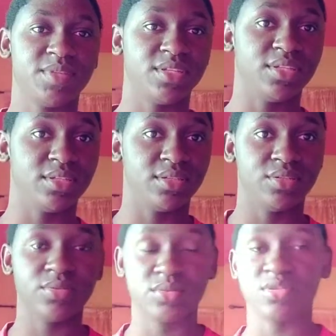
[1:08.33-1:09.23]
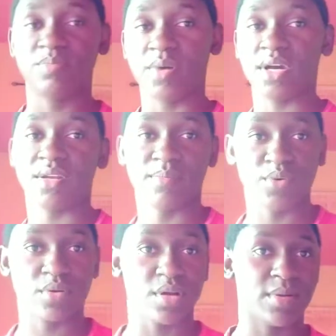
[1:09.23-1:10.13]
in the YouTube partner
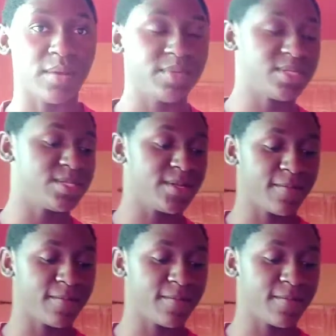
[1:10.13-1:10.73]
program. That means